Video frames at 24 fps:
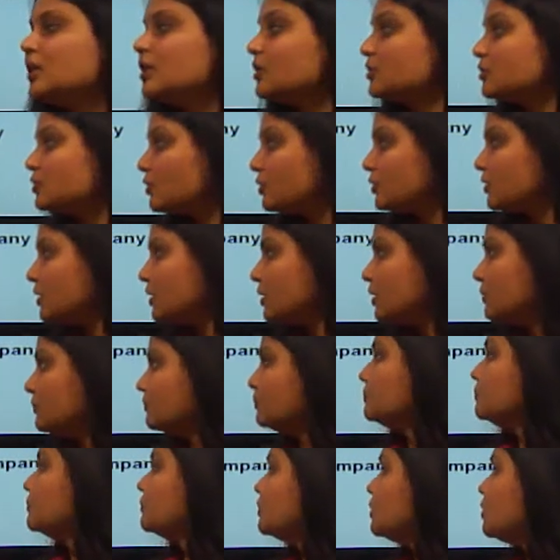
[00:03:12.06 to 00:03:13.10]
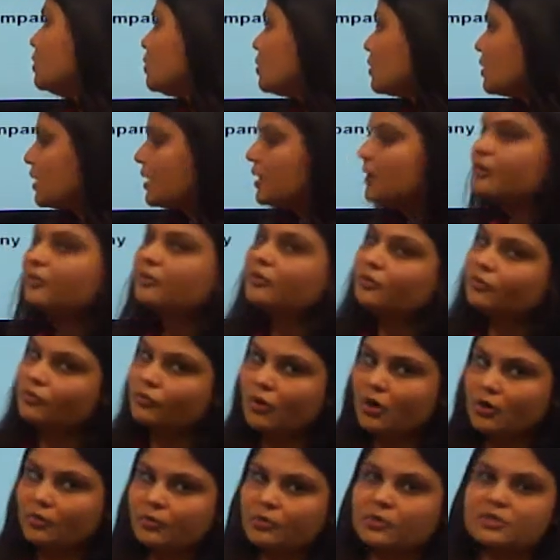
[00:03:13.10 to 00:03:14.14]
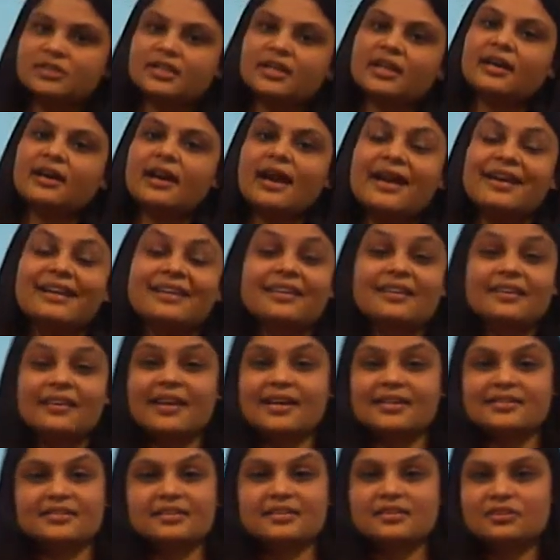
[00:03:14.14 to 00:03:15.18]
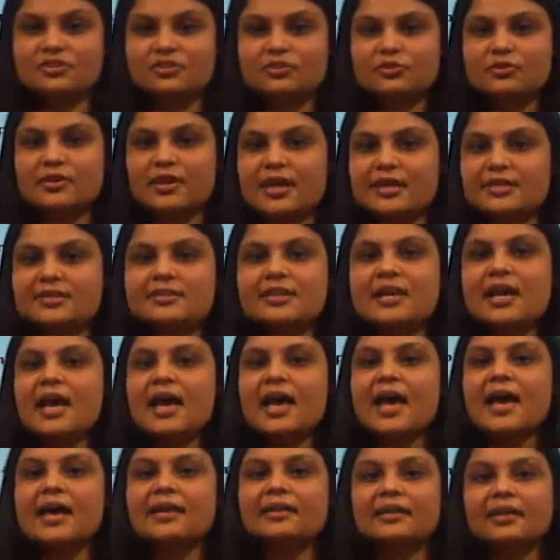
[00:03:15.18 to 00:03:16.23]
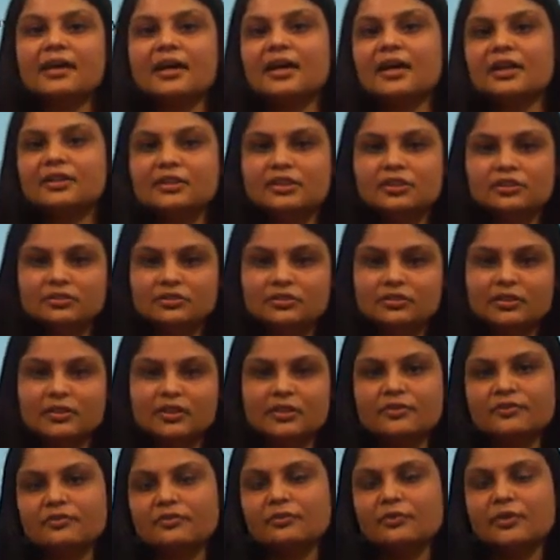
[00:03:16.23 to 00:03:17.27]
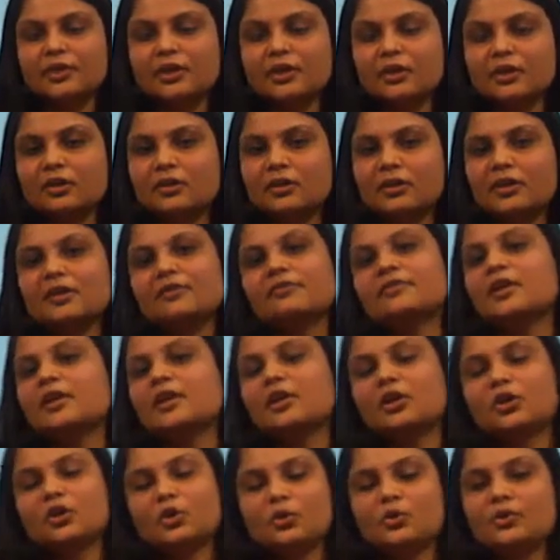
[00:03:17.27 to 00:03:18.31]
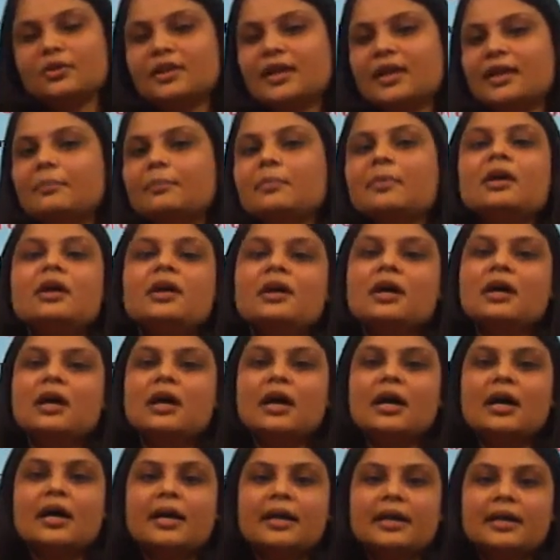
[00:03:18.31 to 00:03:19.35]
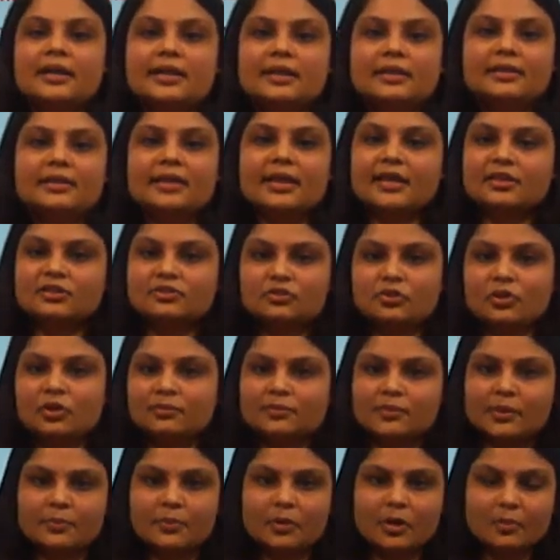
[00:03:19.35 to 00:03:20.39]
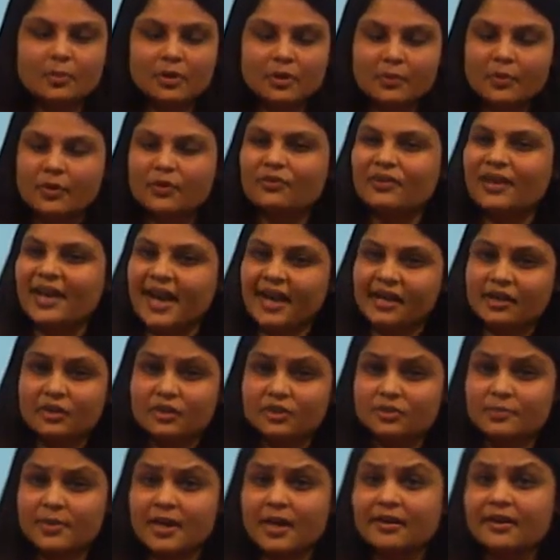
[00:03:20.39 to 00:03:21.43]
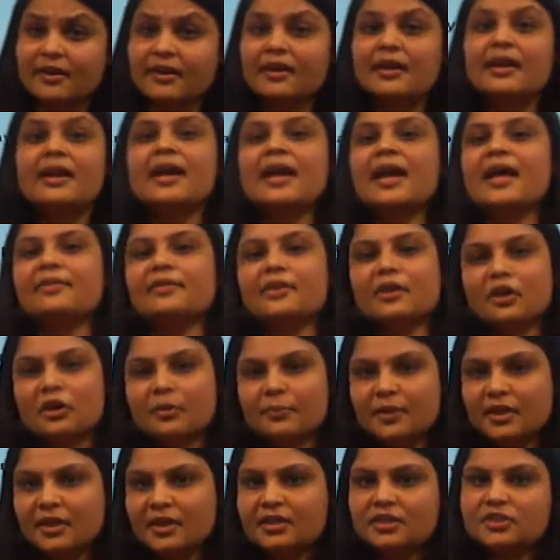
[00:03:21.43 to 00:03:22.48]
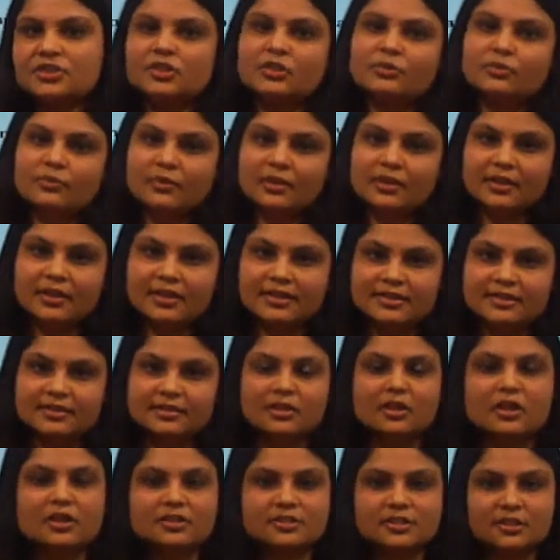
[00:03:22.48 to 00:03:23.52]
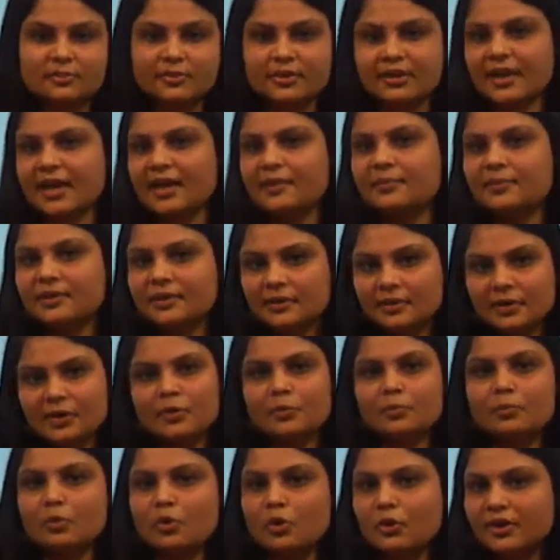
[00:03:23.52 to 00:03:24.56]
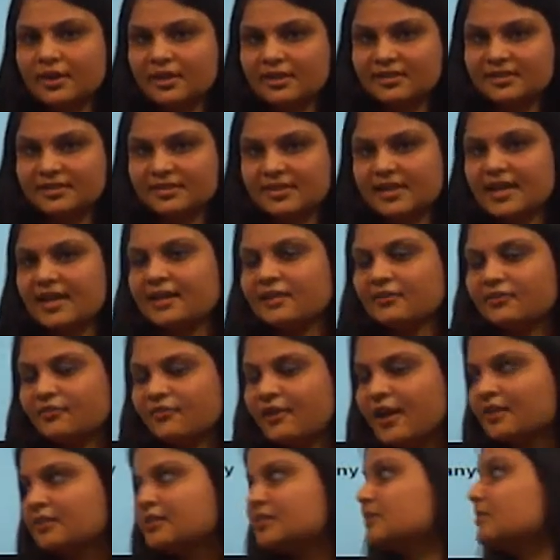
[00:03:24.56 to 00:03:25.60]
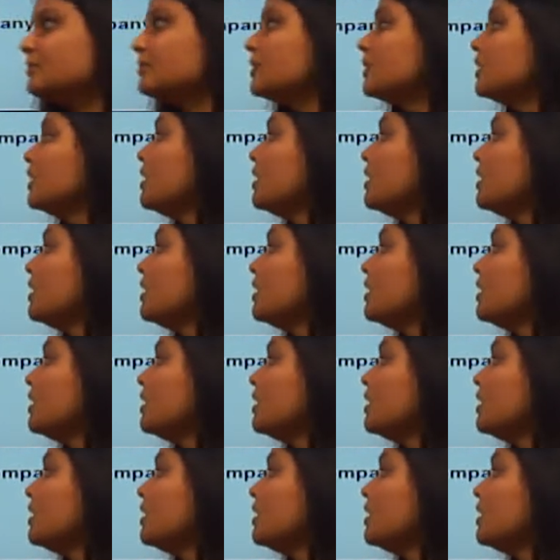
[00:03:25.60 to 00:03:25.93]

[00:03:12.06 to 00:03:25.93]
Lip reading: So the local workforce here are international students, and if they recruit them, it can solve the problem of language barrier, and the communication with the customer can be more easy and effective.